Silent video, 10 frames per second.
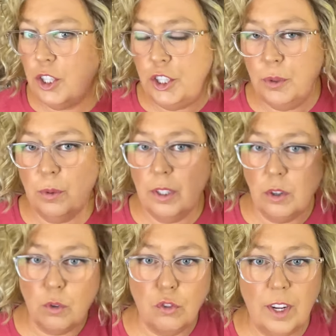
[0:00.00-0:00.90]
cute
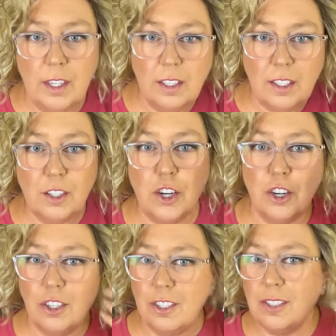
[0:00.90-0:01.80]
little ringlet
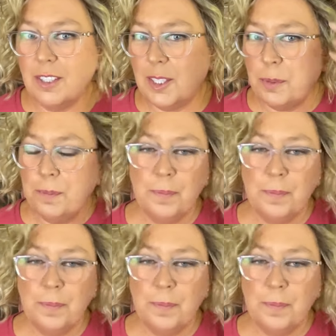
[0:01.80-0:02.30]
curls.